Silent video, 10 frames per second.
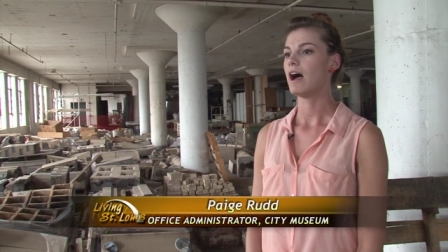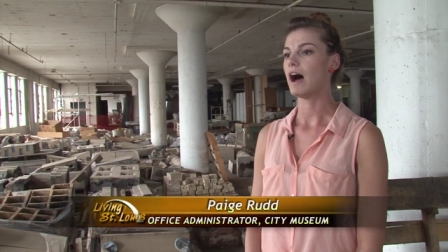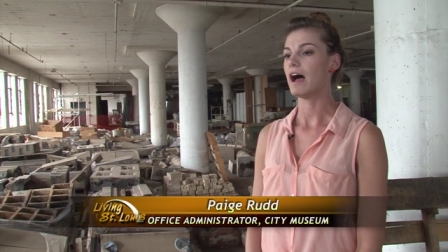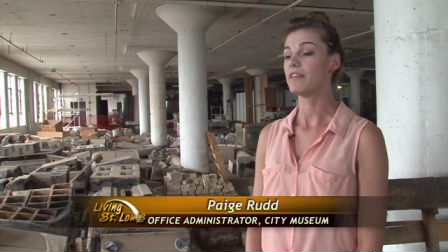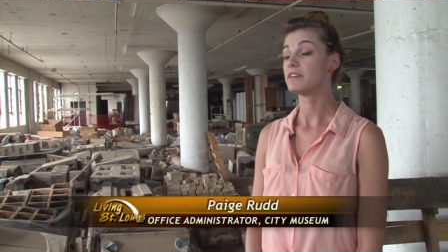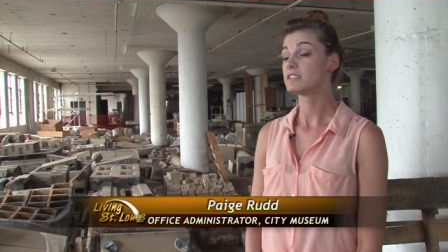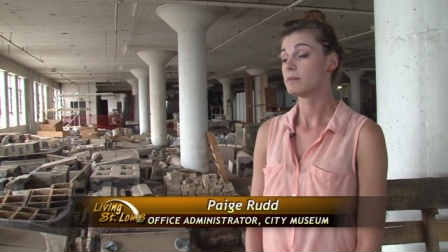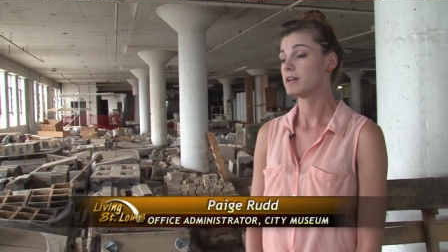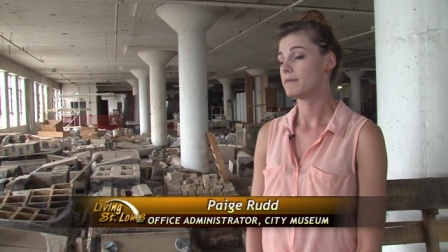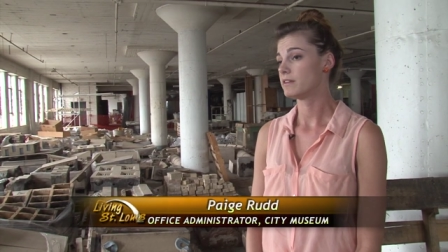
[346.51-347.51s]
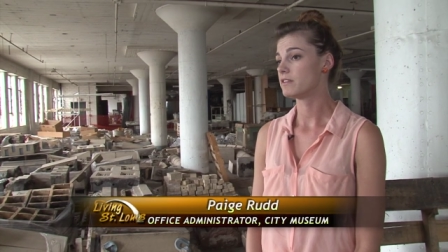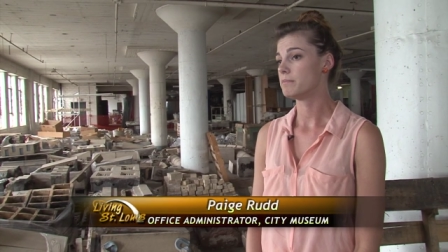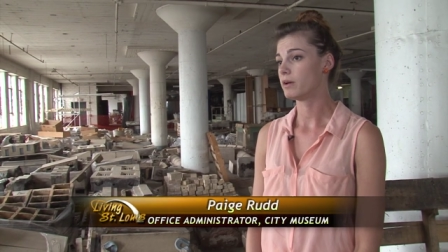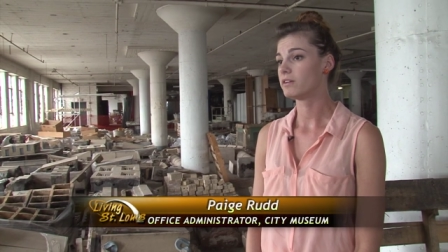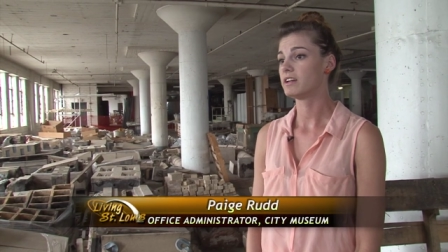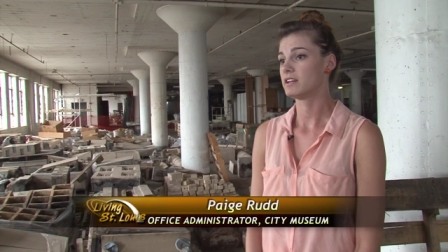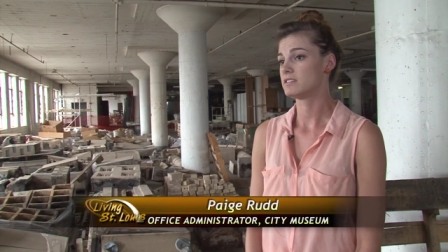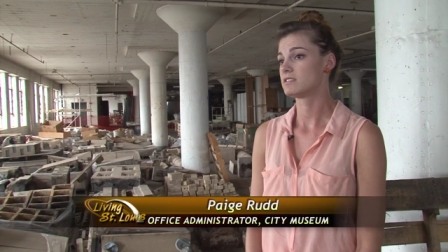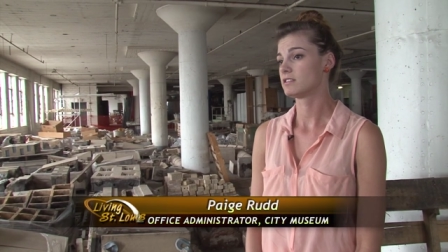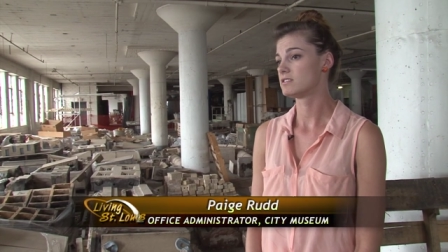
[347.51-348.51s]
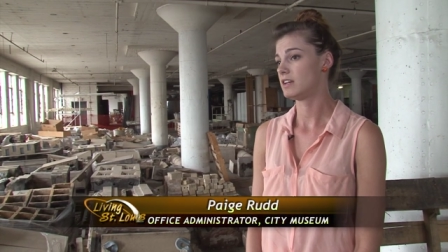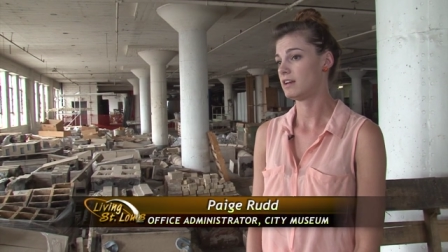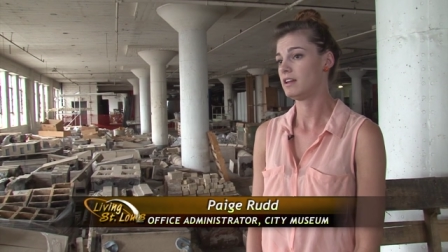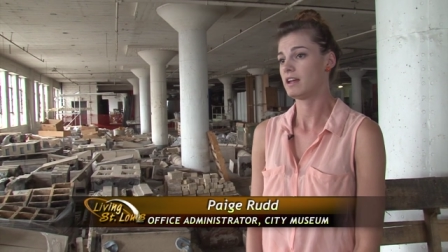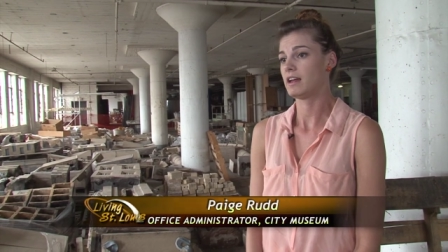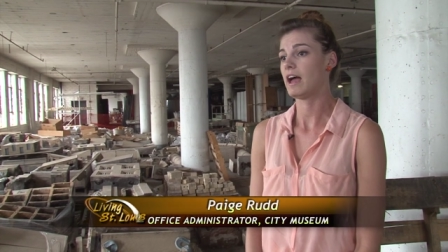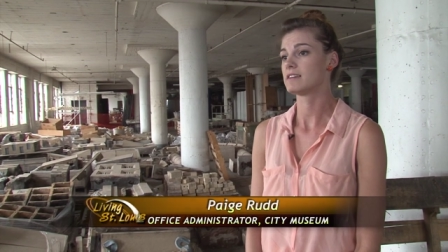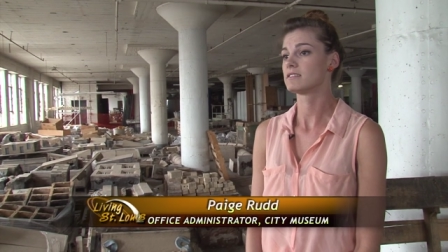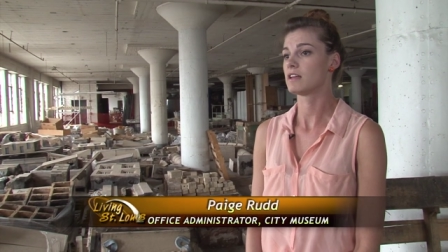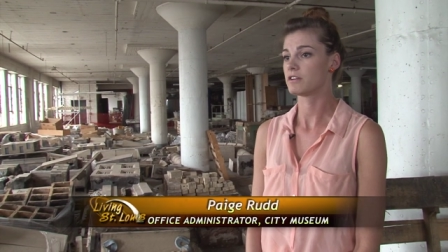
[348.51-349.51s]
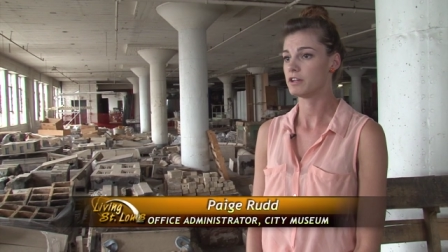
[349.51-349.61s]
uh, at the same time that the building is still standing and has another